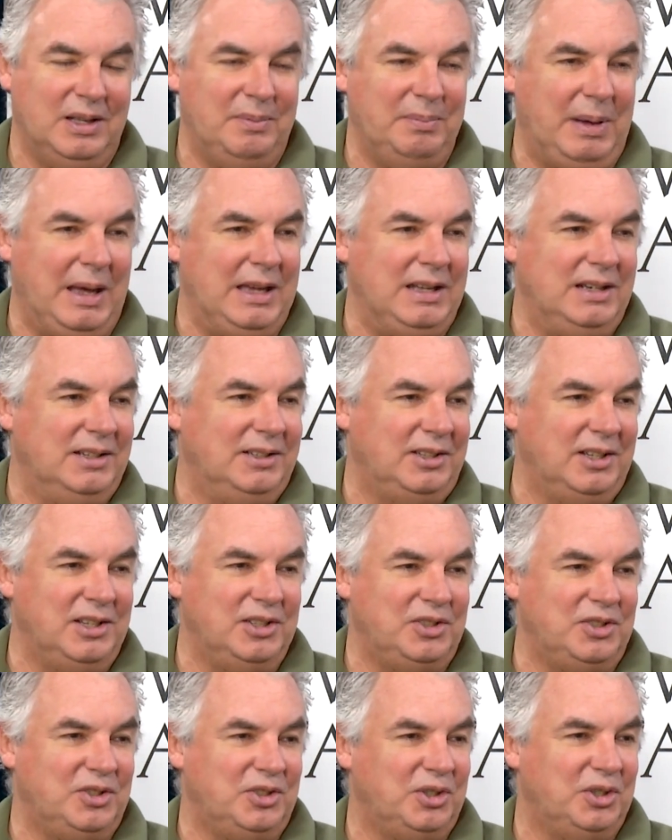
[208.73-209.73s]
paid
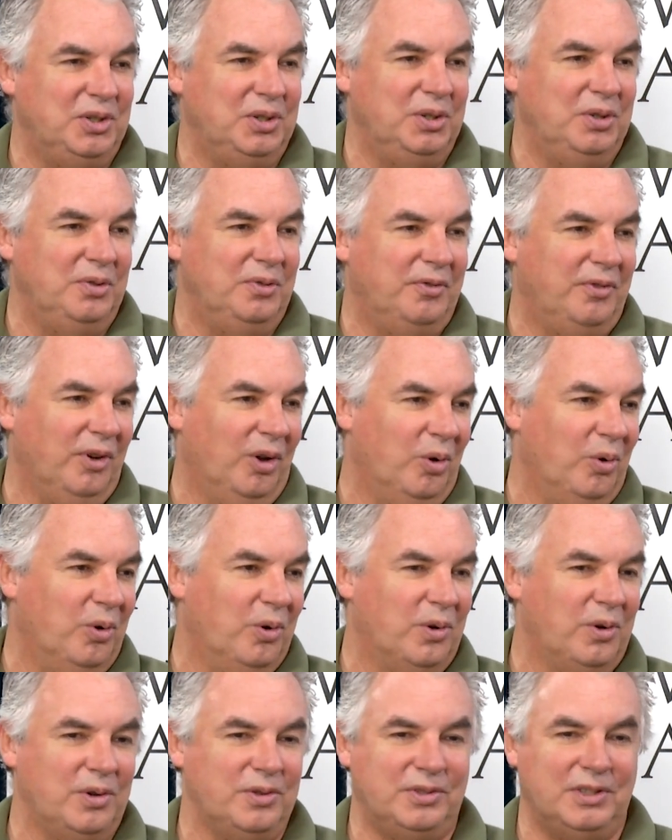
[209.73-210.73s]
attention to,
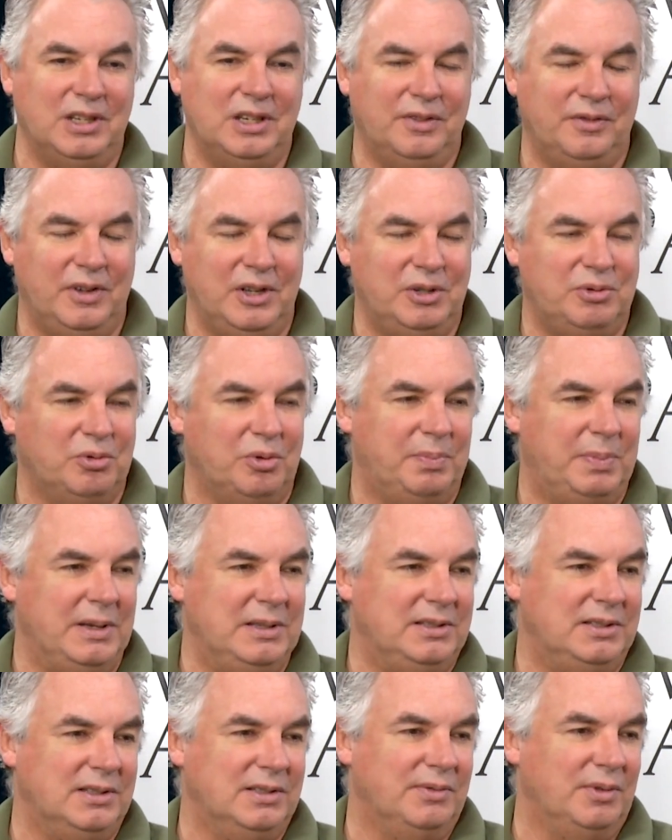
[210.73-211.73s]
floors, individual
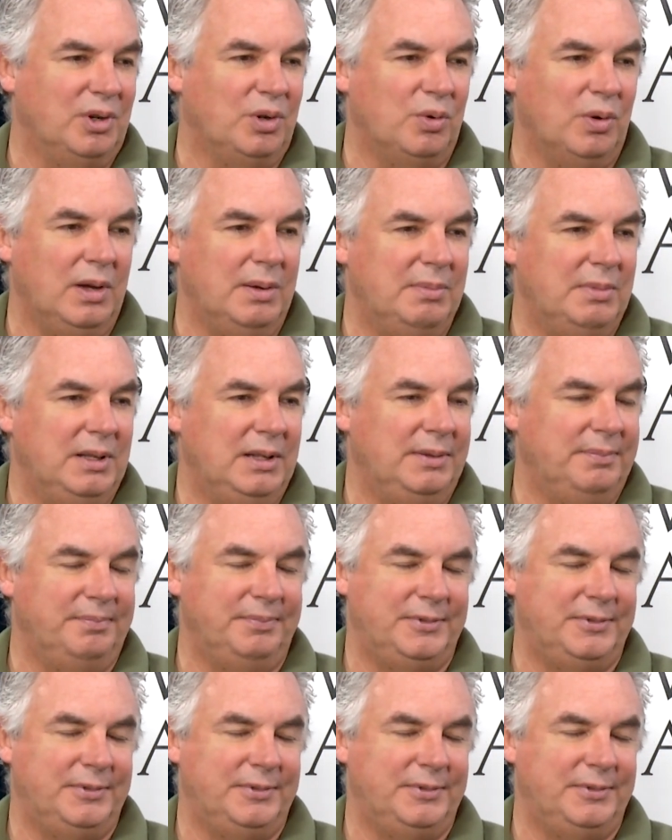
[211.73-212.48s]
pieces of equipment.